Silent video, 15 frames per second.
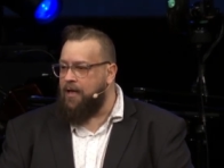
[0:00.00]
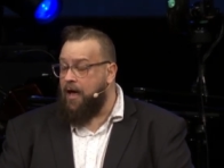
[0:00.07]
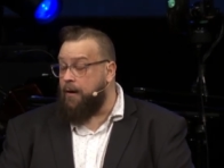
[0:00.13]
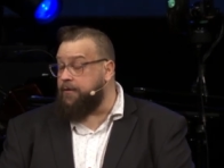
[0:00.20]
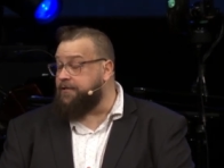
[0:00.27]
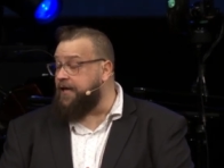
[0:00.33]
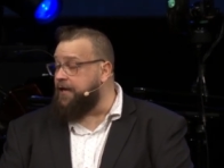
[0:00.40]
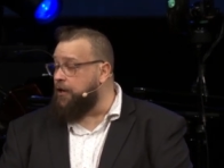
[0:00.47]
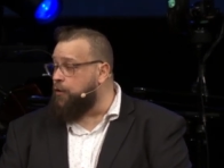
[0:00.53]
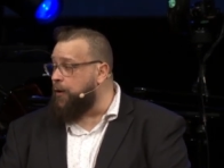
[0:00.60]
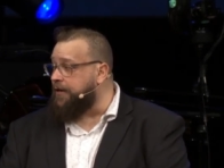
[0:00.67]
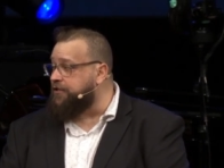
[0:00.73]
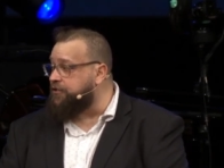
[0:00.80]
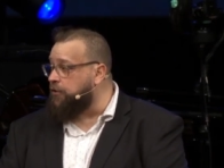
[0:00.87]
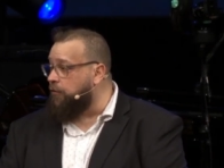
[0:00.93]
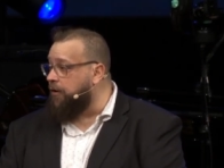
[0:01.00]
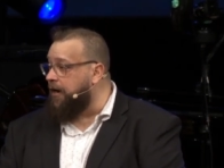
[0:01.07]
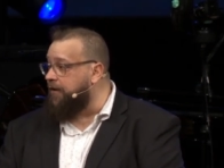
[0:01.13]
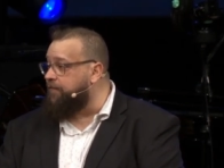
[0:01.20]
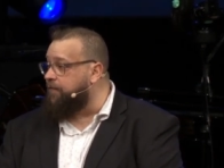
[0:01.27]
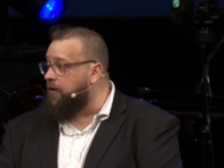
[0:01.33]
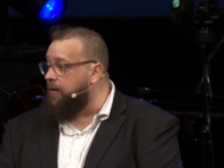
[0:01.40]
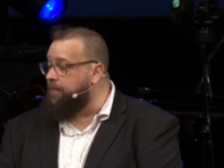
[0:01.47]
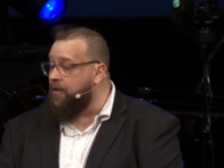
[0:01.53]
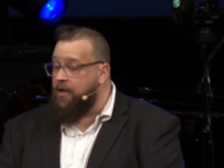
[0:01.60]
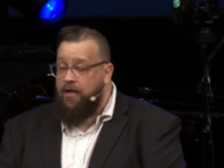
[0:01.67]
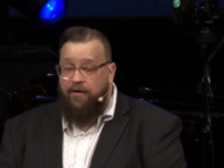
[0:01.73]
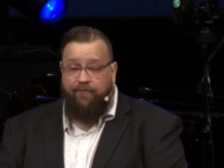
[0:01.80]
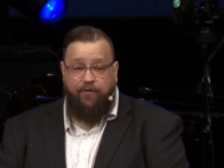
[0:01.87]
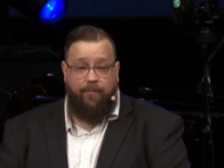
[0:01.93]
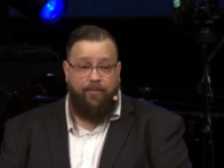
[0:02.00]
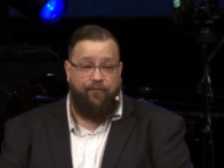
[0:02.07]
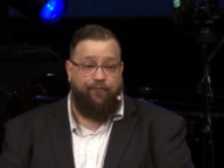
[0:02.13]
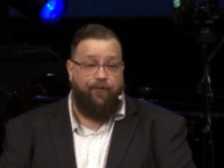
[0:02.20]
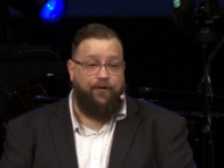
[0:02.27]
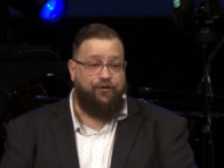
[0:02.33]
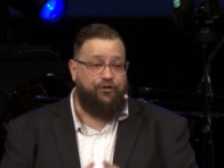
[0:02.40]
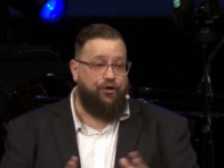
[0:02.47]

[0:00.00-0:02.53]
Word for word: I want to tell you a quick story from, from the first